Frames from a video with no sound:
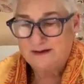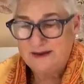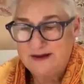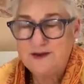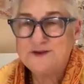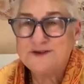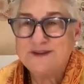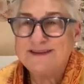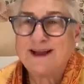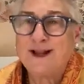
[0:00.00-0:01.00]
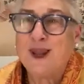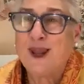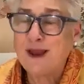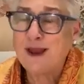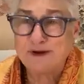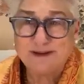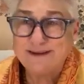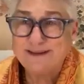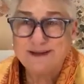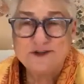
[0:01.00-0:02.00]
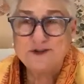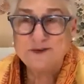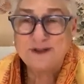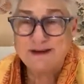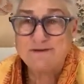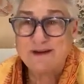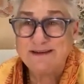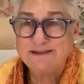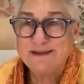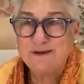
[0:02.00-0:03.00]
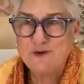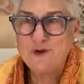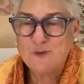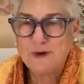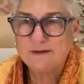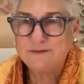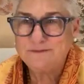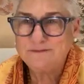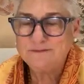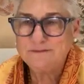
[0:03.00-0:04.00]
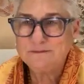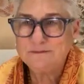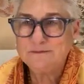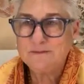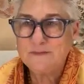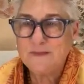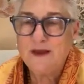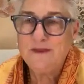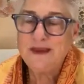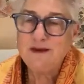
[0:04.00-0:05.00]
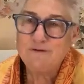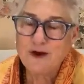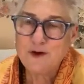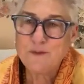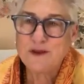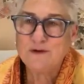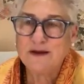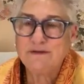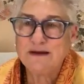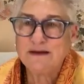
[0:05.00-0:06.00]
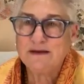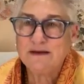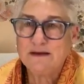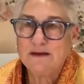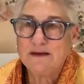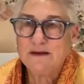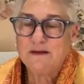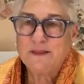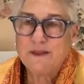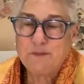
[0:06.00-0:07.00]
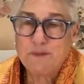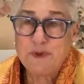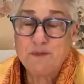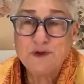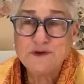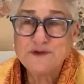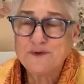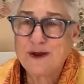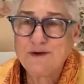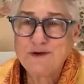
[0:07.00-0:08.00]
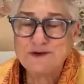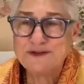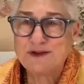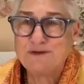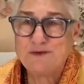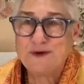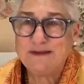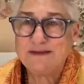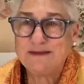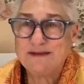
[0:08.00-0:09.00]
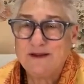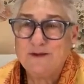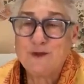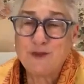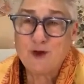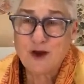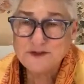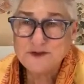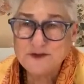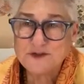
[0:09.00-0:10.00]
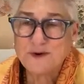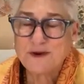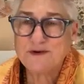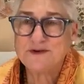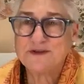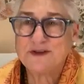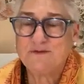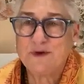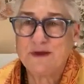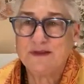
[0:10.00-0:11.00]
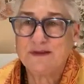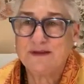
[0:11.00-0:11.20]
It is the climate that you live in, if you will. The environment you live in. The people you surround yourself with. The thoughts you surround yourself with.